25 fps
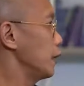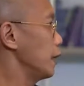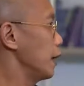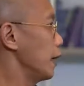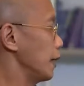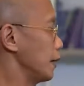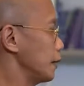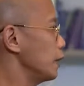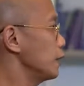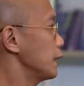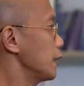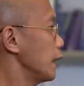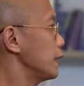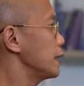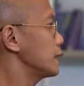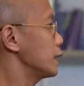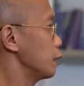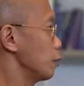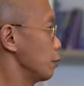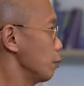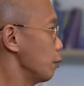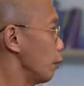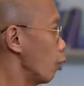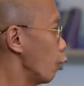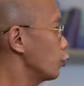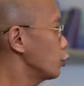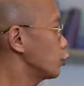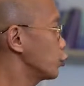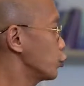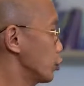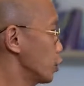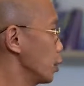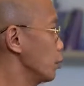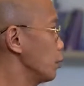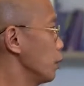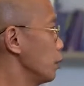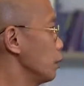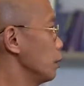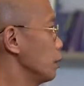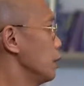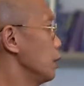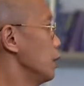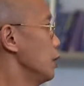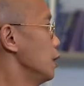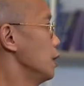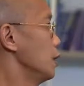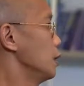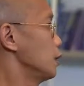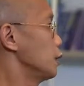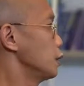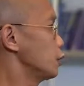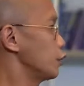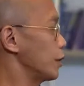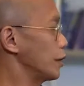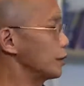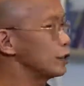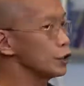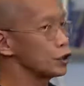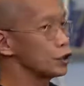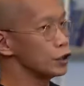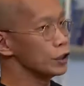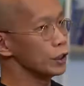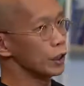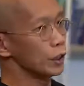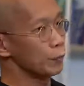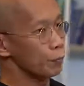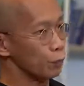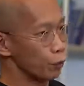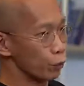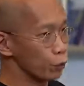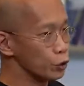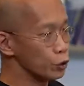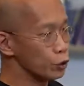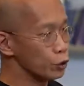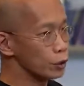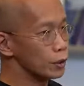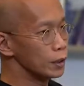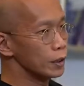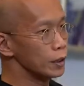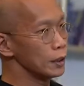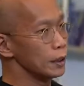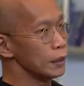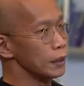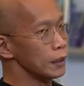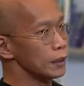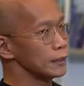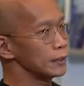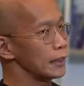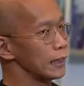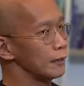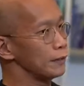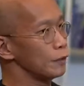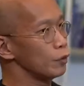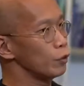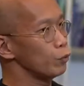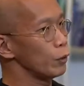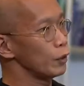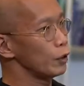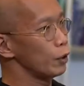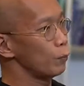I think that is a more suitable strategy approach. It's until when your